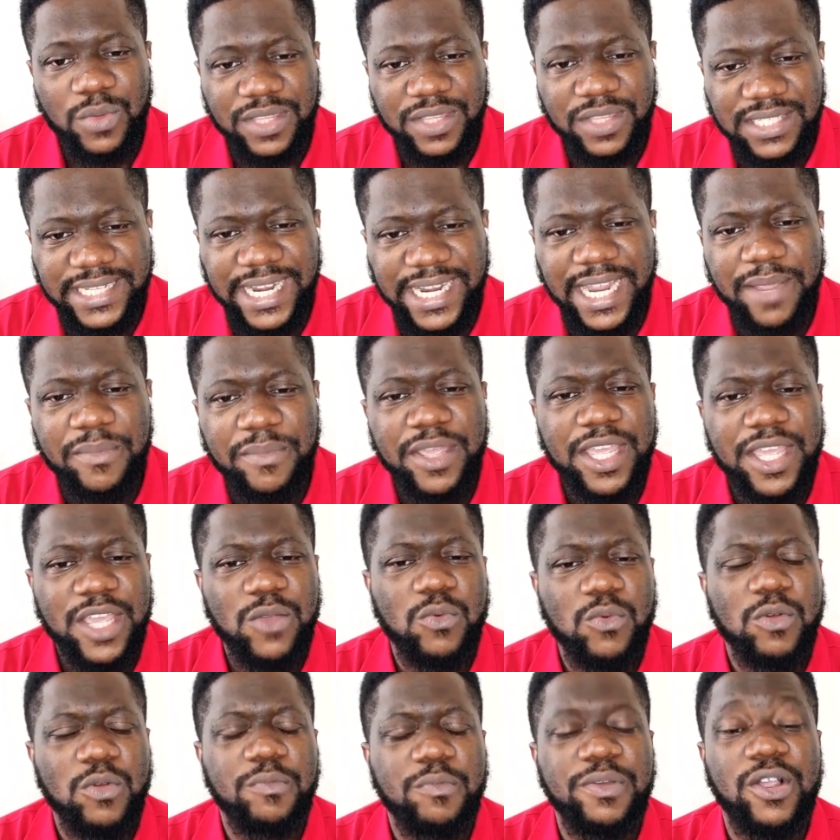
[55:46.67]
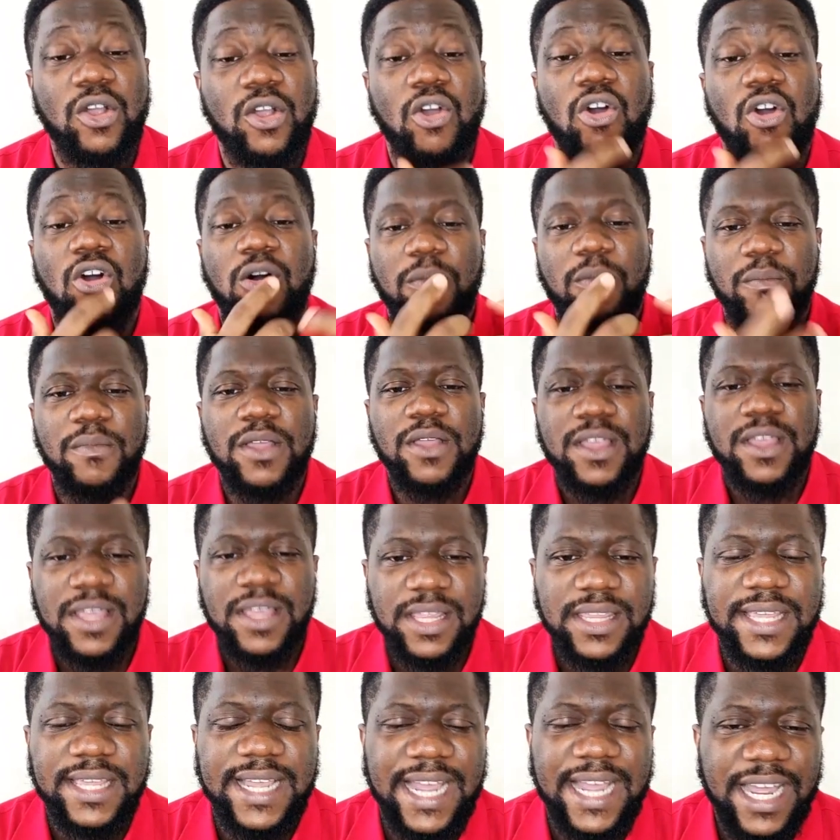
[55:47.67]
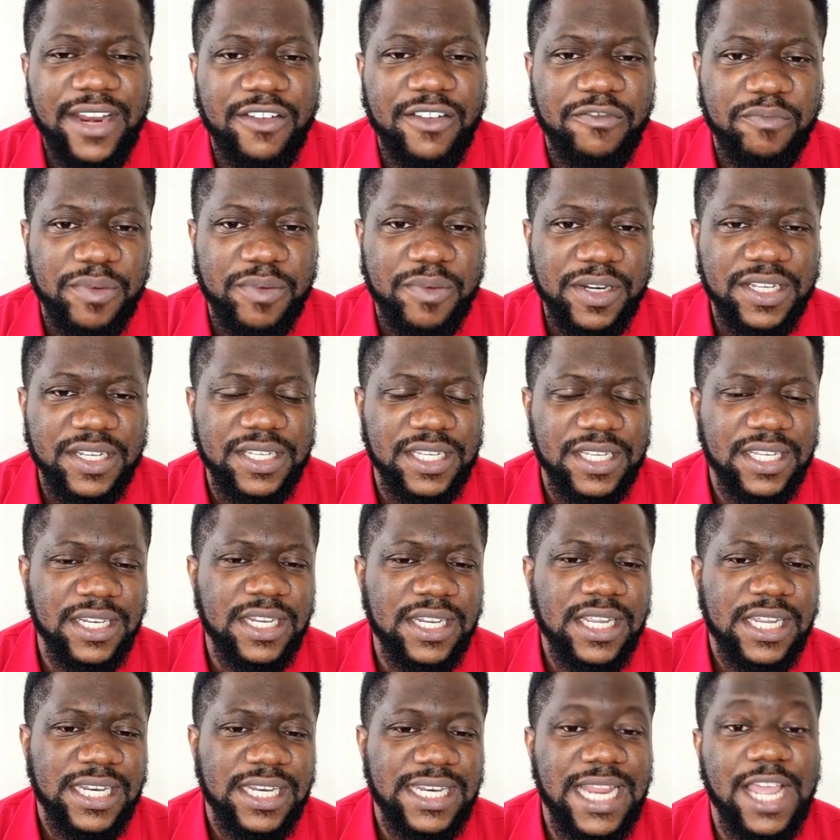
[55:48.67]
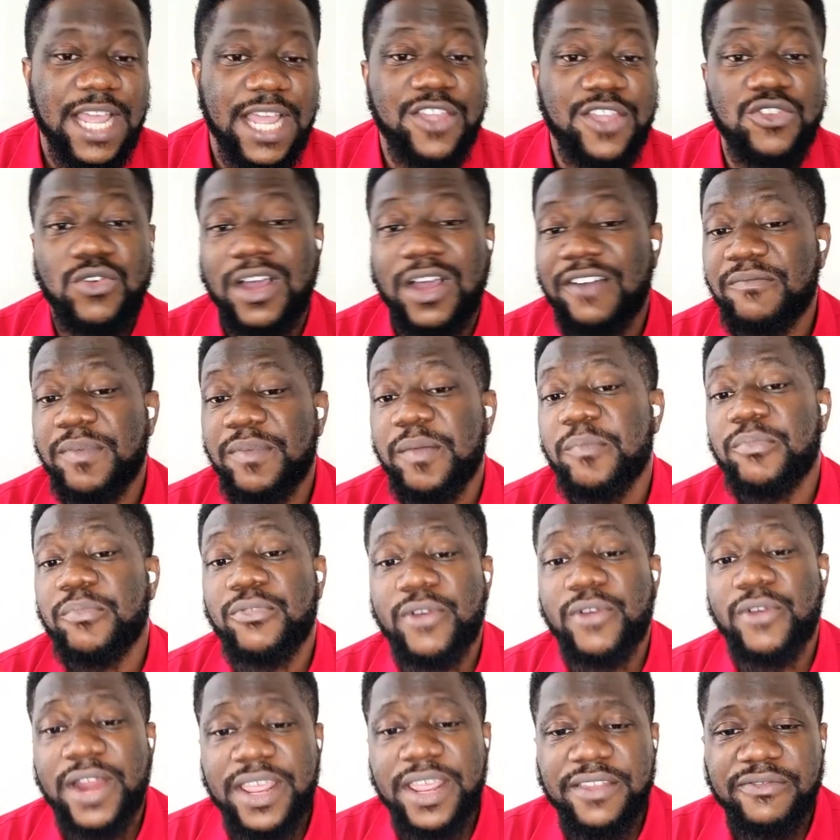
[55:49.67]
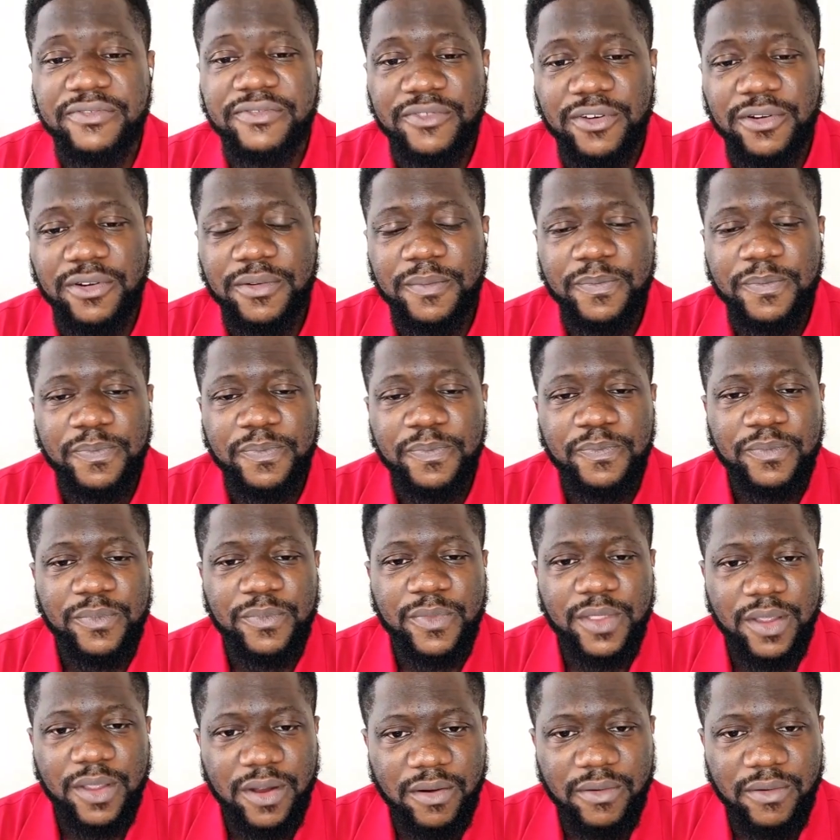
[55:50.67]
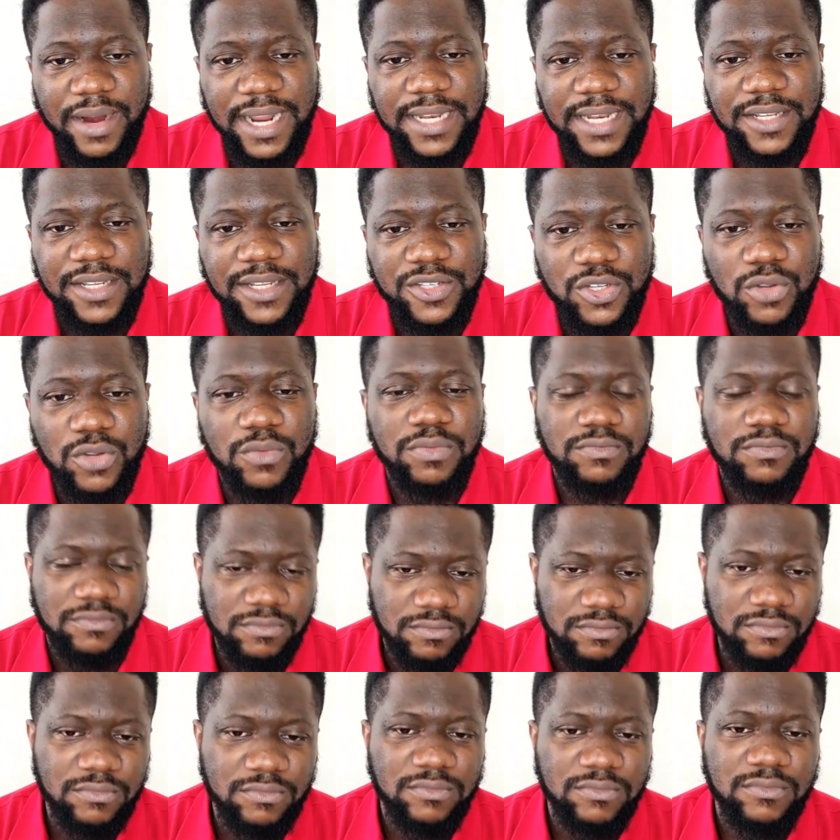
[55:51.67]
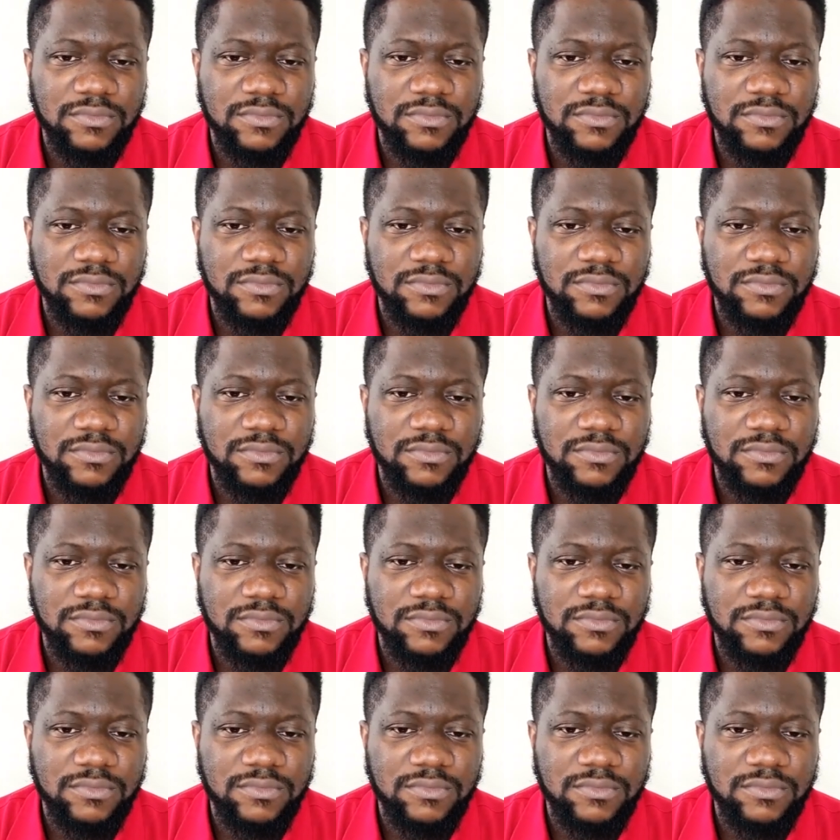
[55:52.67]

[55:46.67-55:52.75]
With time, he will become the kind of person that you have been praying for. All right. So